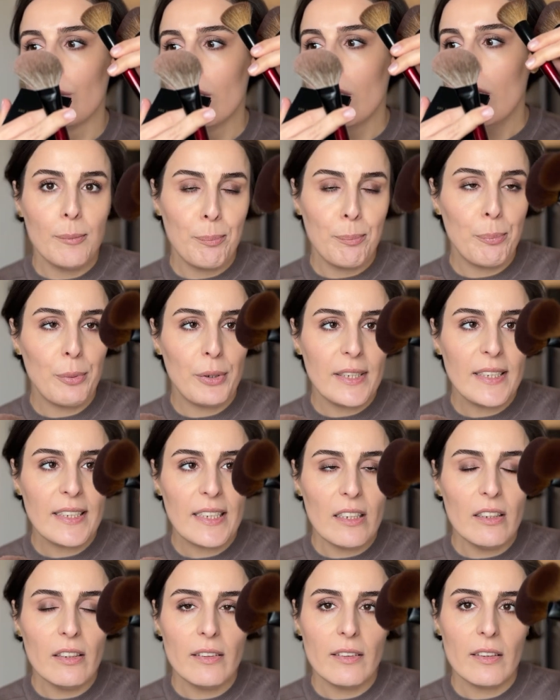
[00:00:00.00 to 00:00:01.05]
The
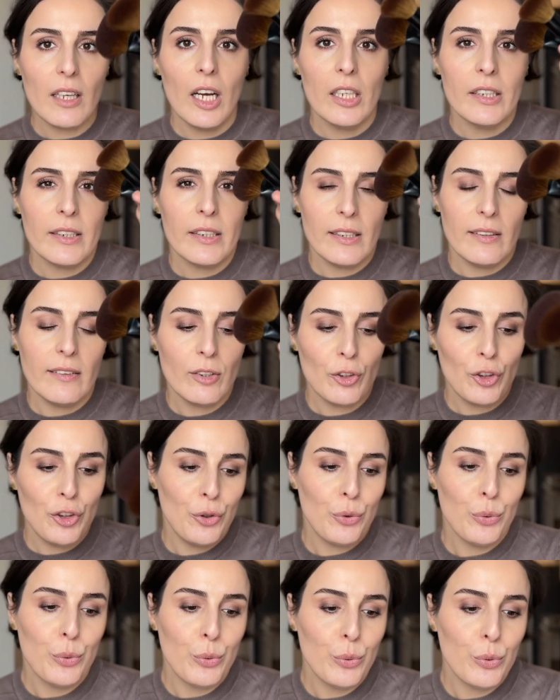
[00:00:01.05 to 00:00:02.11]
bristles on these
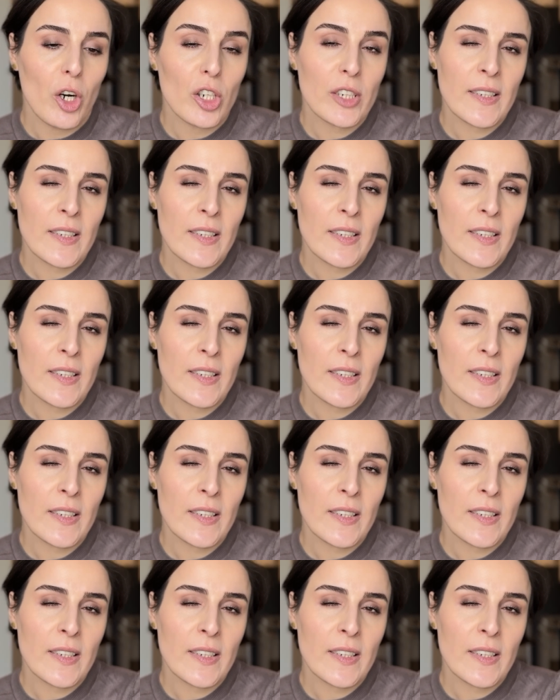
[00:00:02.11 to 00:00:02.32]
two are